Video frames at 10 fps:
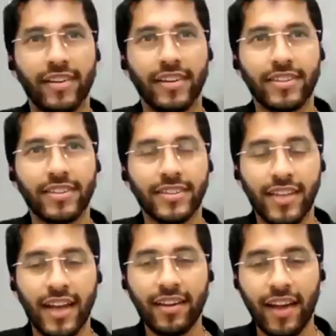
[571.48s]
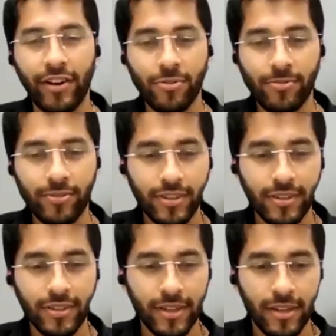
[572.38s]
it's that kind of
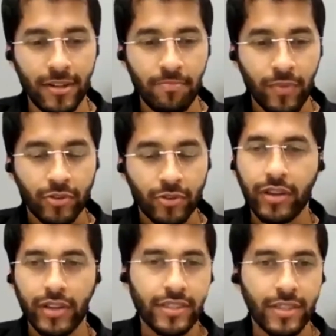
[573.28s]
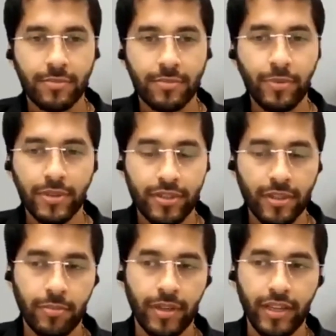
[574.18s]
it's my personal
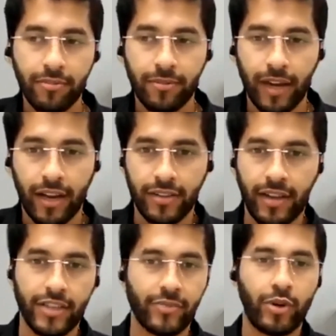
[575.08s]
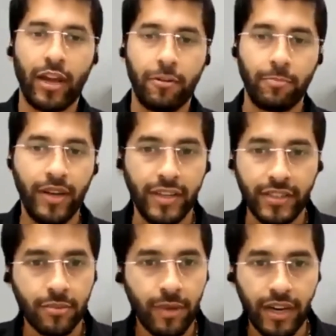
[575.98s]
belief, and that is what I've been
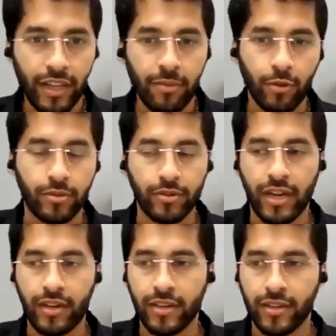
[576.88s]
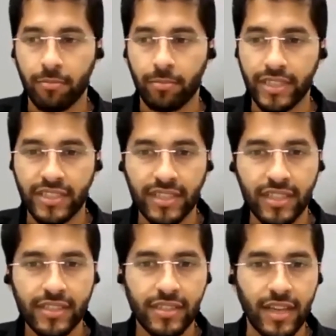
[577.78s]
teaching my team also, that
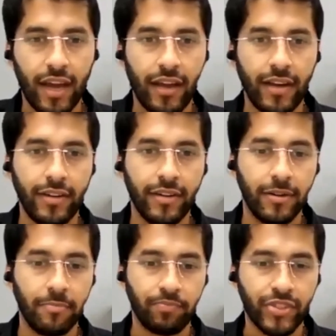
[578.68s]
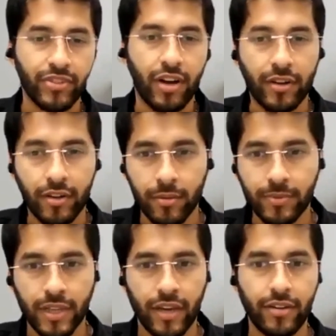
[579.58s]
business and
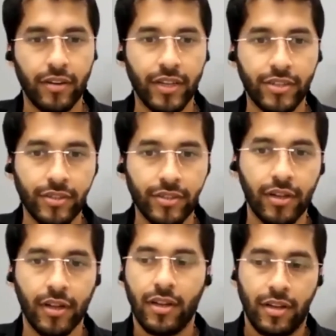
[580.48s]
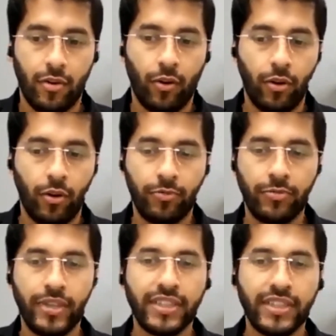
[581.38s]
startups and all of
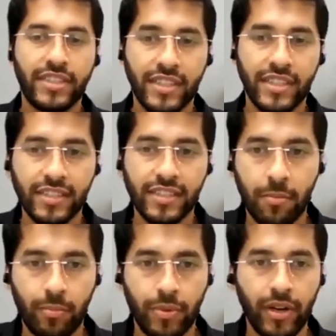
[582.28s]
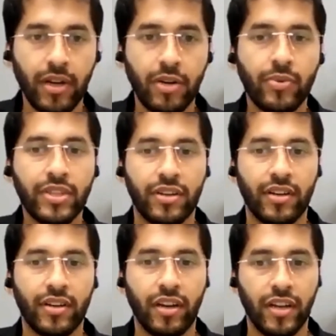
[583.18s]
these things are built with
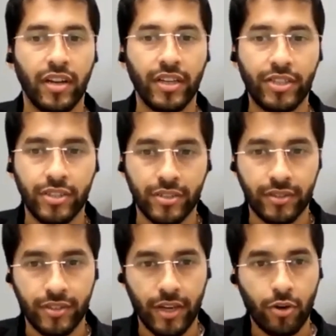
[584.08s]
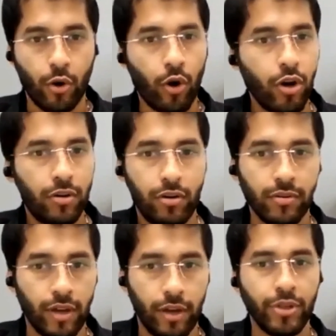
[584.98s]
relations. They're not,
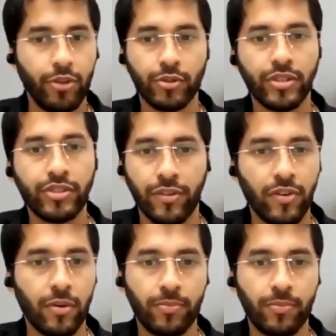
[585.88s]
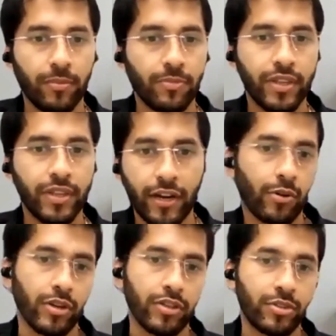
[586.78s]
you just develop something that your
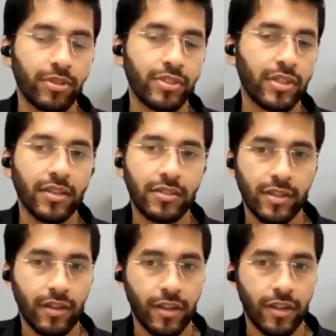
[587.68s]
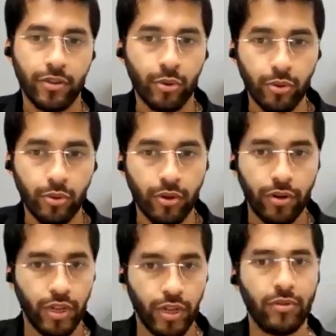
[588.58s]
customers ask and you
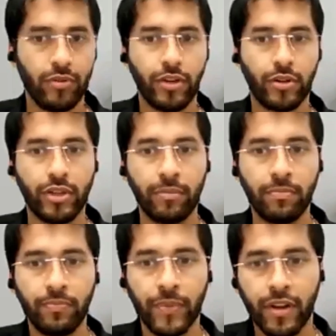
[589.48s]
deliver it to them.